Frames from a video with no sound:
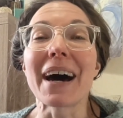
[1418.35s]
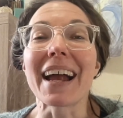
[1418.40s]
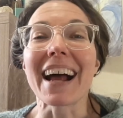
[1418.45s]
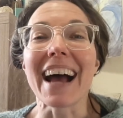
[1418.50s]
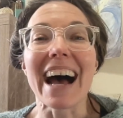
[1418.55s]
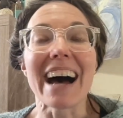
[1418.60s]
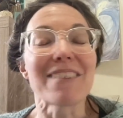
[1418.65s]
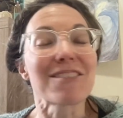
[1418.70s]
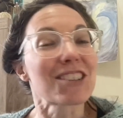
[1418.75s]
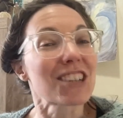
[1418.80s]
I
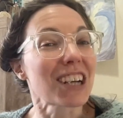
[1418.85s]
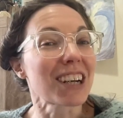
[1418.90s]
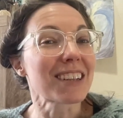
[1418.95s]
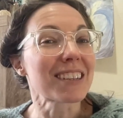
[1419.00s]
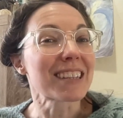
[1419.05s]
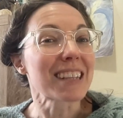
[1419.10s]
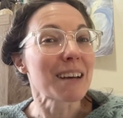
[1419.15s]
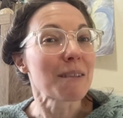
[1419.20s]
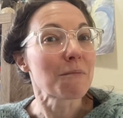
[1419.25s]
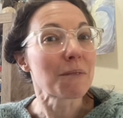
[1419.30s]
have shared
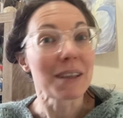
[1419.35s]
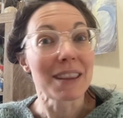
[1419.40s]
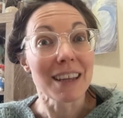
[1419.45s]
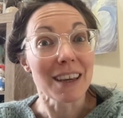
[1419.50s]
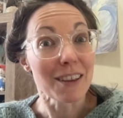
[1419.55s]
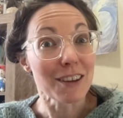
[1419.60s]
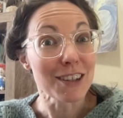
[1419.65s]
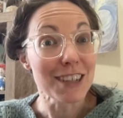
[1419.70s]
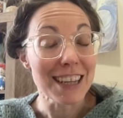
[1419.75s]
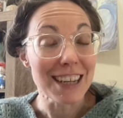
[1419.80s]
some with the
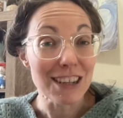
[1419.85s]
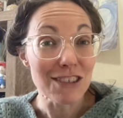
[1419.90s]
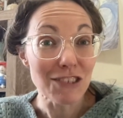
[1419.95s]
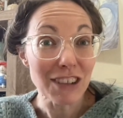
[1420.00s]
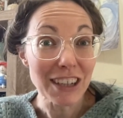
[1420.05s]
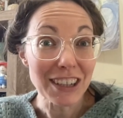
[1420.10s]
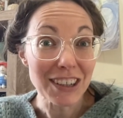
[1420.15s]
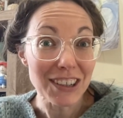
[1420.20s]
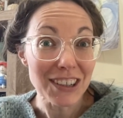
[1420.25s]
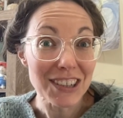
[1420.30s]
other tea
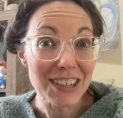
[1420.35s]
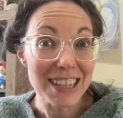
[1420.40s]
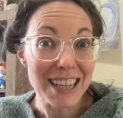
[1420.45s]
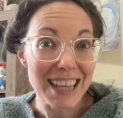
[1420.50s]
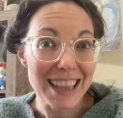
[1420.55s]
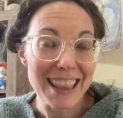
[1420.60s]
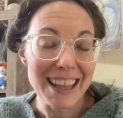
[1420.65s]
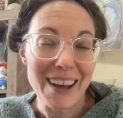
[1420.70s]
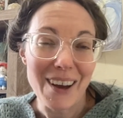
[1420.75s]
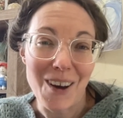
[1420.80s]
drinkers
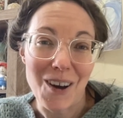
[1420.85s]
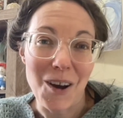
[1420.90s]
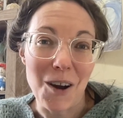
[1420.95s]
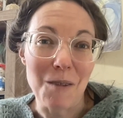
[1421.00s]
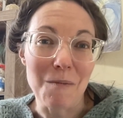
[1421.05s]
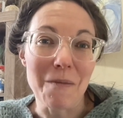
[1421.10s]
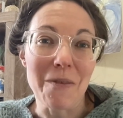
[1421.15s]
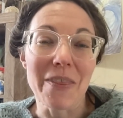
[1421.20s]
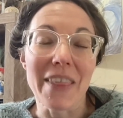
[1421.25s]
in the home.